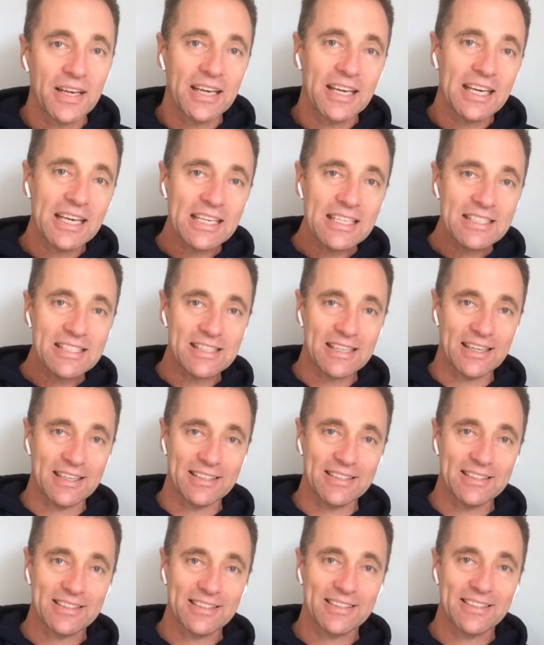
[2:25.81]
He
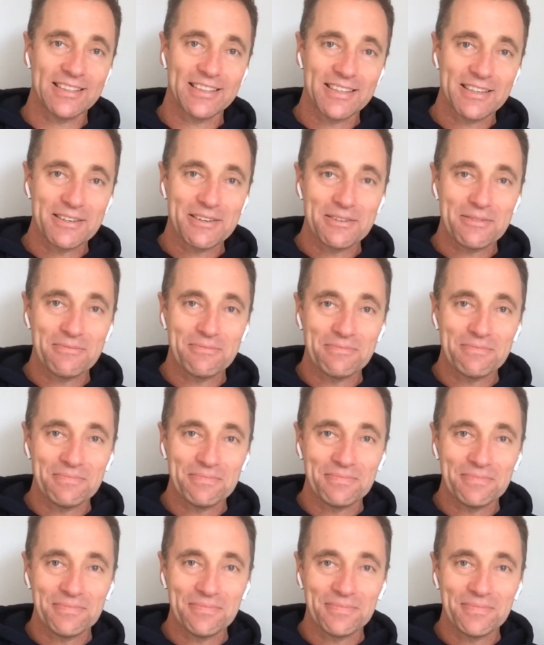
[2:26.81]
says,
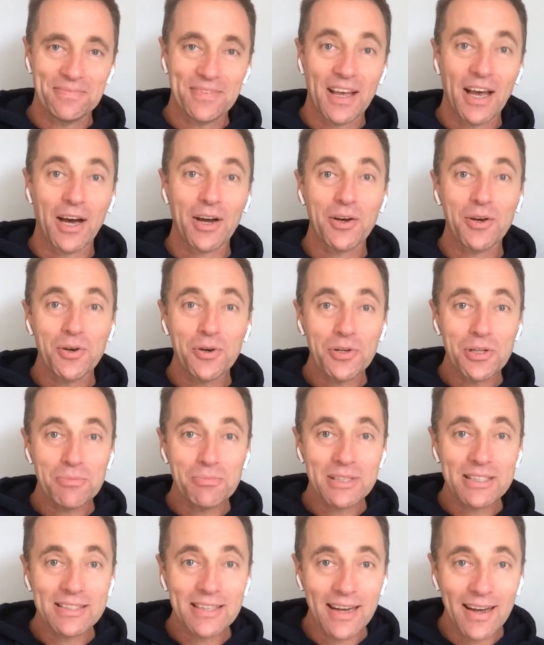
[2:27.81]
Hakuna
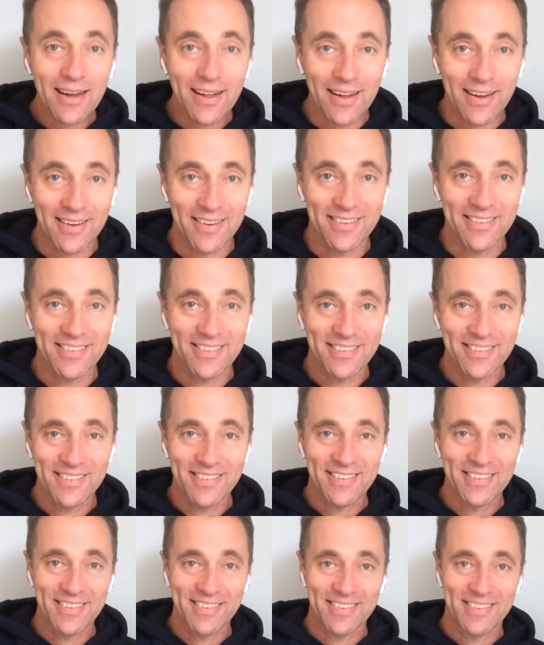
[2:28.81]
Matata.
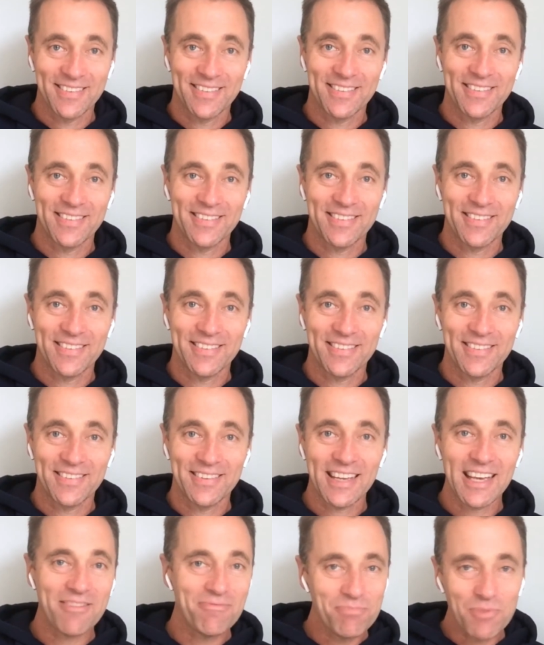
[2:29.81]

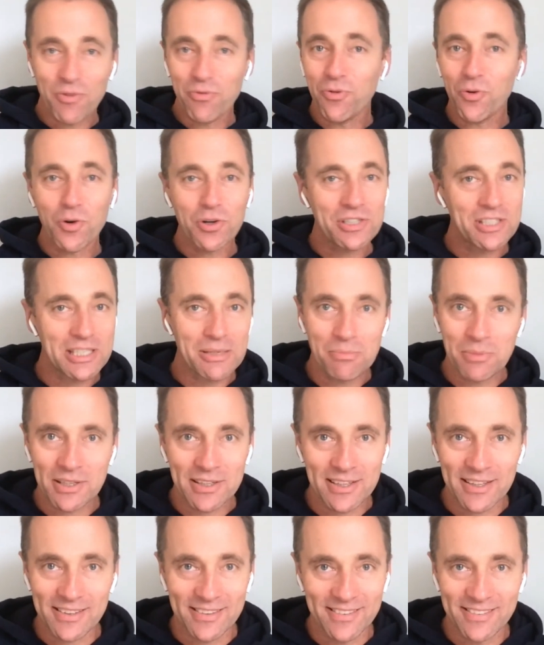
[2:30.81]
Even before Simba
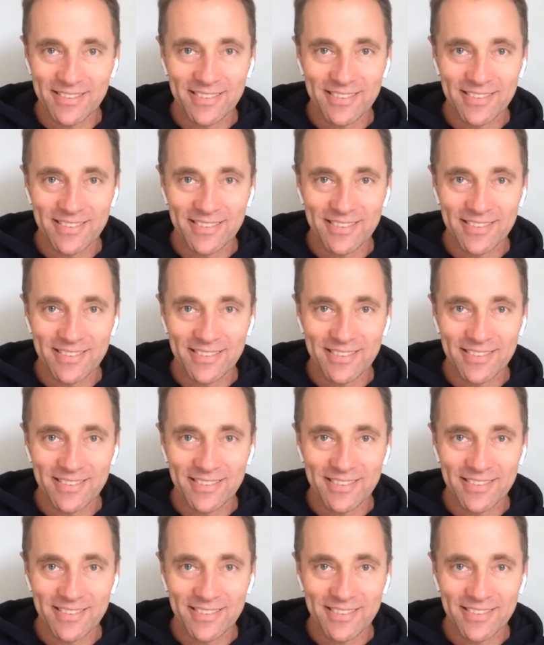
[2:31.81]
did.